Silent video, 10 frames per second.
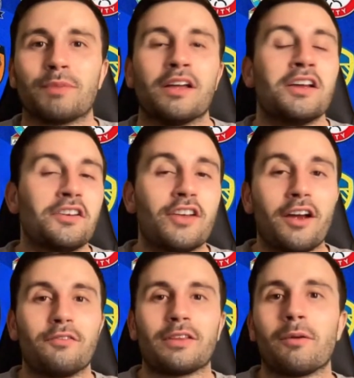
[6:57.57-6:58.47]
But
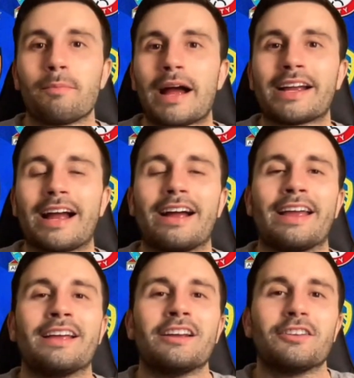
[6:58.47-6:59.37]
no, they were back at
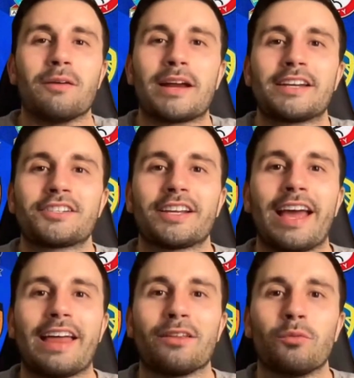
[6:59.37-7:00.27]
it. They managed to
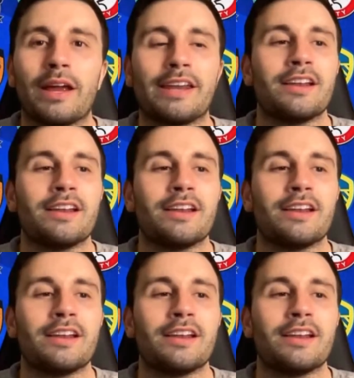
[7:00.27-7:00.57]
get the win.